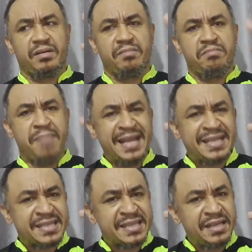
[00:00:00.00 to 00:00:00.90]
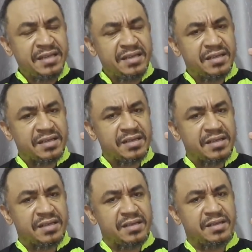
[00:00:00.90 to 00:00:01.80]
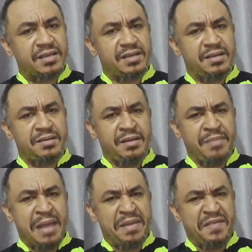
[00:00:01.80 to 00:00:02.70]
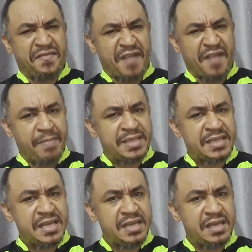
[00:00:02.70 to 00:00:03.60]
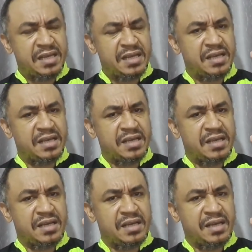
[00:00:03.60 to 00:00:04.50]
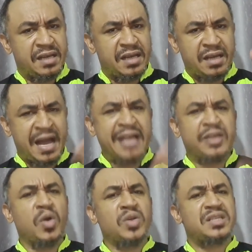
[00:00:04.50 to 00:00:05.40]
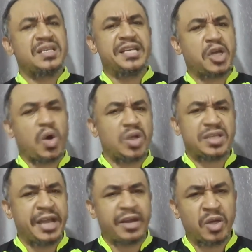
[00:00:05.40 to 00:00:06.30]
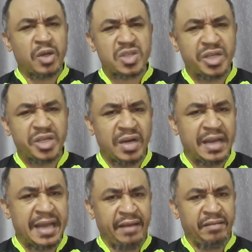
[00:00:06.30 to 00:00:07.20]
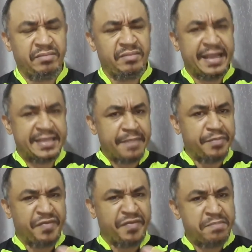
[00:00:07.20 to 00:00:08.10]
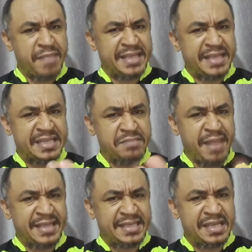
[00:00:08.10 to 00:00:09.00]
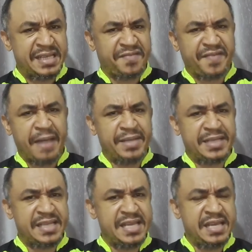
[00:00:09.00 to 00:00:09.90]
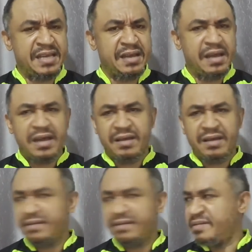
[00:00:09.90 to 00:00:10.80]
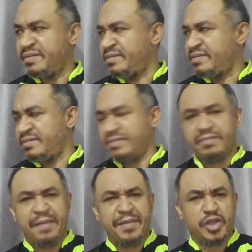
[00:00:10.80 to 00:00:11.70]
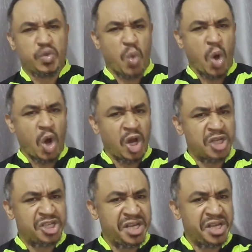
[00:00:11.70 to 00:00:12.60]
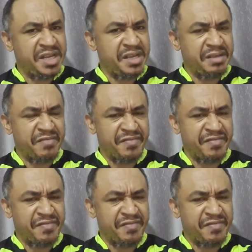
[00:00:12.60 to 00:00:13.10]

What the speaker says: medicine, maybe pharmacy, I don't see the cost I cannot study online, except vet medicine, pharmacy, maybe zoology,